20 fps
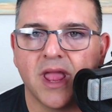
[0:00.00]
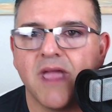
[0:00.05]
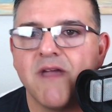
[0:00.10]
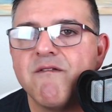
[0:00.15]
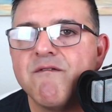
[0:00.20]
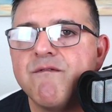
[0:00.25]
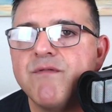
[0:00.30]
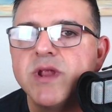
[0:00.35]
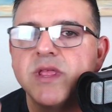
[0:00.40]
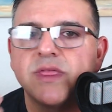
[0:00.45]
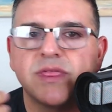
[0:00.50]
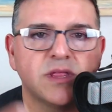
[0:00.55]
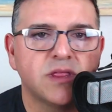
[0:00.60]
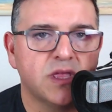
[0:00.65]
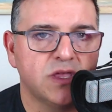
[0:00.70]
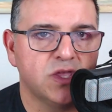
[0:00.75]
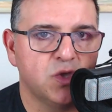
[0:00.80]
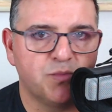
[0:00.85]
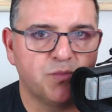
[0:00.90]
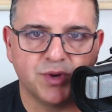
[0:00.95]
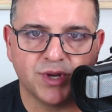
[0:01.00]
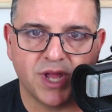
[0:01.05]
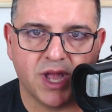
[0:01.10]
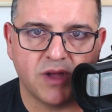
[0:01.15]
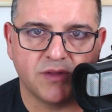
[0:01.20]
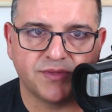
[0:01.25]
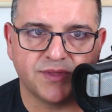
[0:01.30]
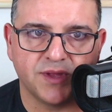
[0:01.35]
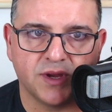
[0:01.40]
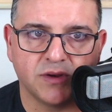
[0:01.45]
Everything that you put
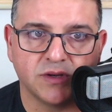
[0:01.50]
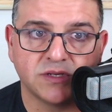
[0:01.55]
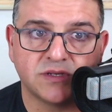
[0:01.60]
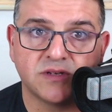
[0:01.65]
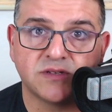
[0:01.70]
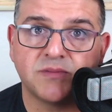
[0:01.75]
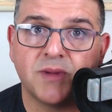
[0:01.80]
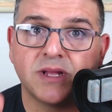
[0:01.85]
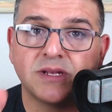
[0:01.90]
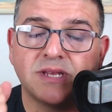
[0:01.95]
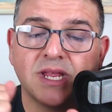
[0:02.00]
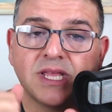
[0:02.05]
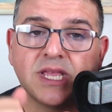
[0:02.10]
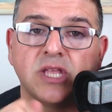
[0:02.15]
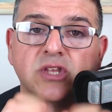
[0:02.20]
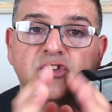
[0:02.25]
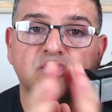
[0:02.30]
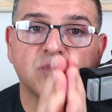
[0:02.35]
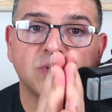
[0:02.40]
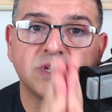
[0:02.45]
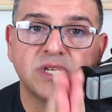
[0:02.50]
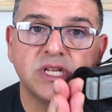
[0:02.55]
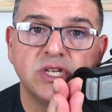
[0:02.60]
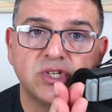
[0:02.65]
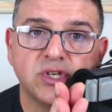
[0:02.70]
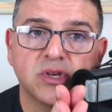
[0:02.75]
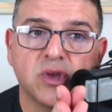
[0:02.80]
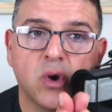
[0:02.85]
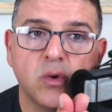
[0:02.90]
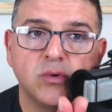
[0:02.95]
out there, this is about taking
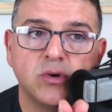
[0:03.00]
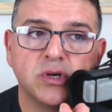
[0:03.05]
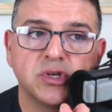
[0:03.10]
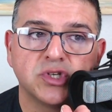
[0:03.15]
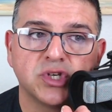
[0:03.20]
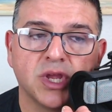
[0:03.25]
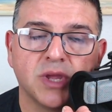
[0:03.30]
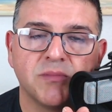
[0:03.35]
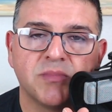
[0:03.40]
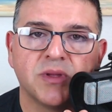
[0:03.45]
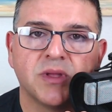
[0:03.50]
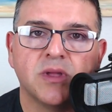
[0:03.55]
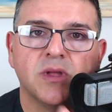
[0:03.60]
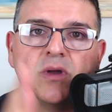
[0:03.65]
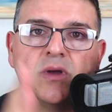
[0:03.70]
strategic ownership